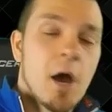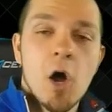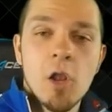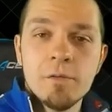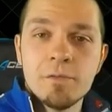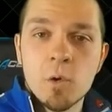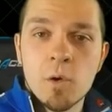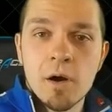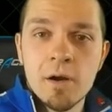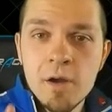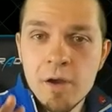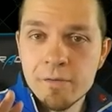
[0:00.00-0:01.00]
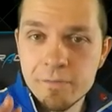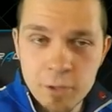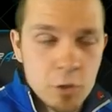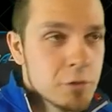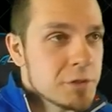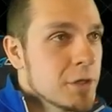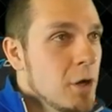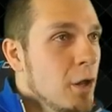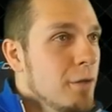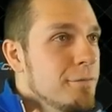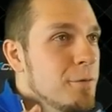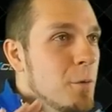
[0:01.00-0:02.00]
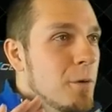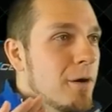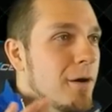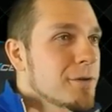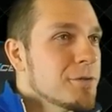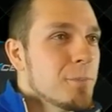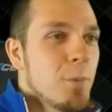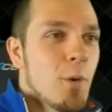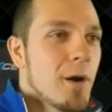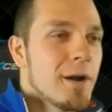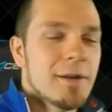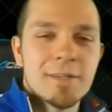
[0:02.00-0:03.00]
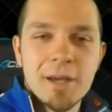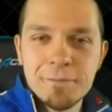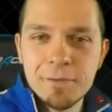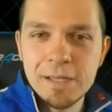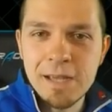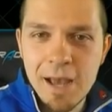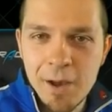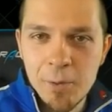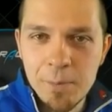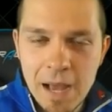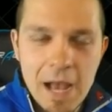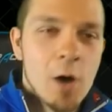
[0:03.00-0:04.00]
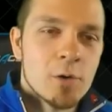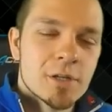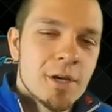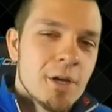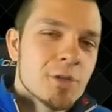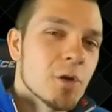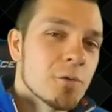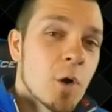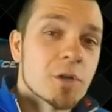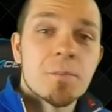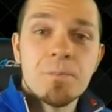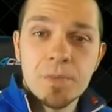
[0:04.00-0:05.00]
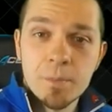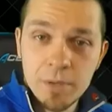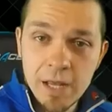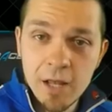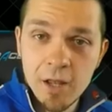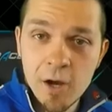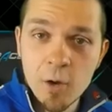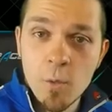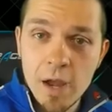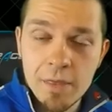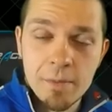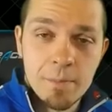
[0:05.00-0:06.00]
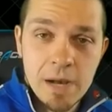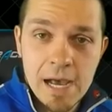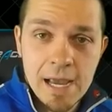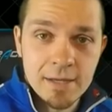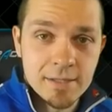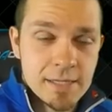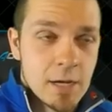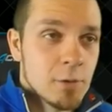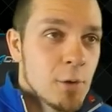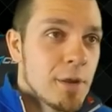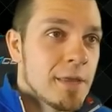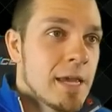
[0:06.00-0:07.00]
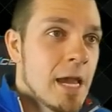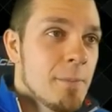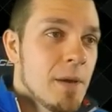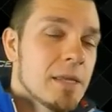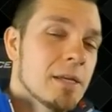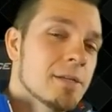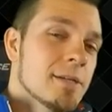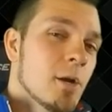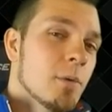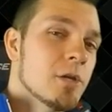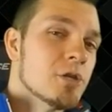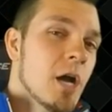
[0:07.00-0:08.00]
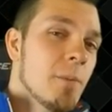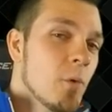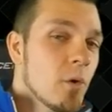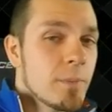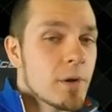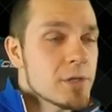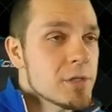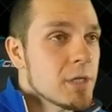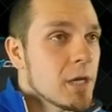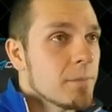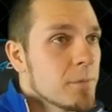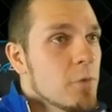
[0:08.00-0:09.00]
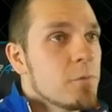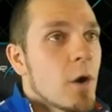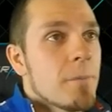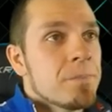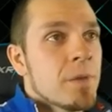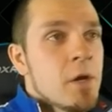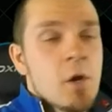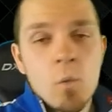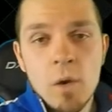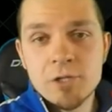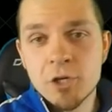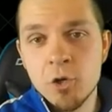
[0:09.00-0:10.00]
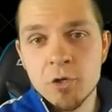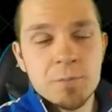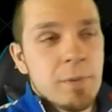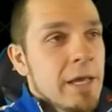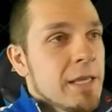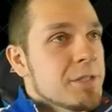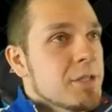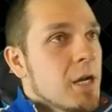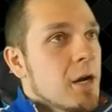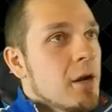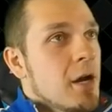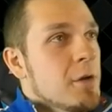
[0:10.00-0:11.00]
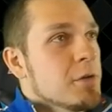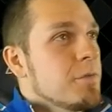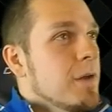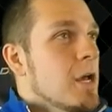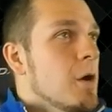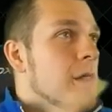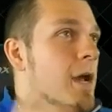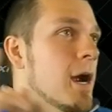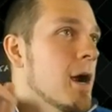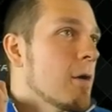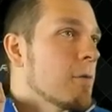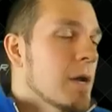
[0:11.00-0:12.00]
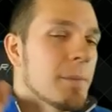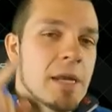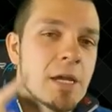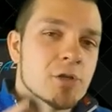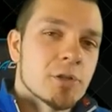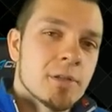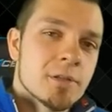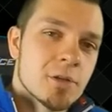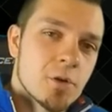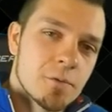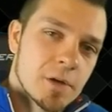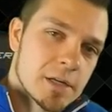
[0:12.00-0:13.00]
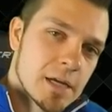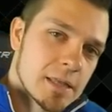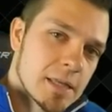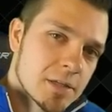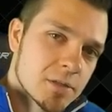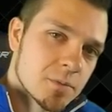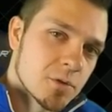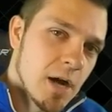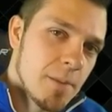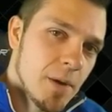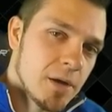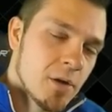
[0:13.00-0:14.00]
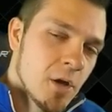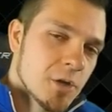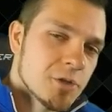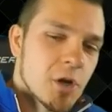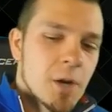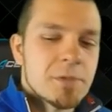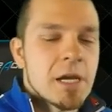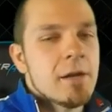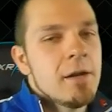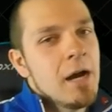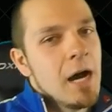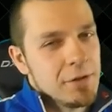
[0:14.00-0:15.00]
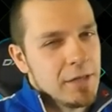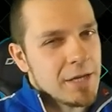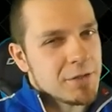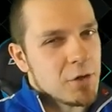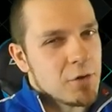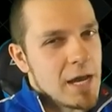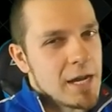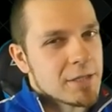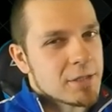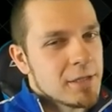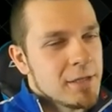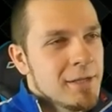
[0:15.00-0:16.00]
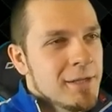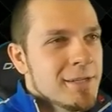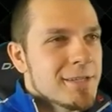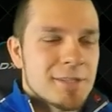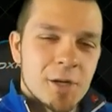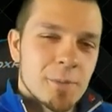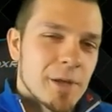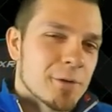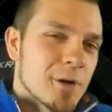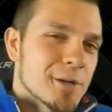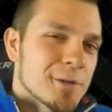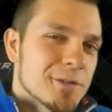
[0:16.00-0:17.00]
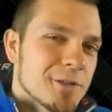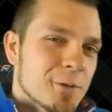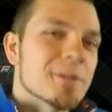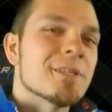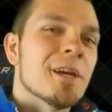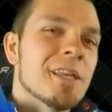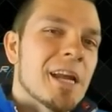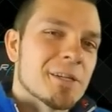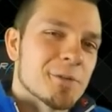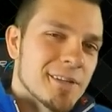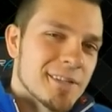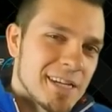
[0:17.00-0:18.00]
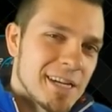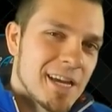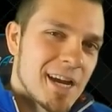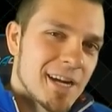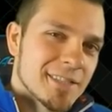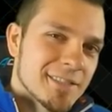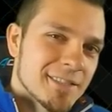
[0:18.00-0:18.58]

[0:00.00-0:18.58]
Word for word: All of your views and all of your support definitely help out. So of course, play along with by downloading the game on the Nintendo eShop or purchasing it. Go for it. Watch our newest playlist here, uh, newest video there, recommendations, and don't forget to hit that subscribe button so you're updated on the latest and greatest Xenoblade Chronicles two. We'll see you on the next one. Take care.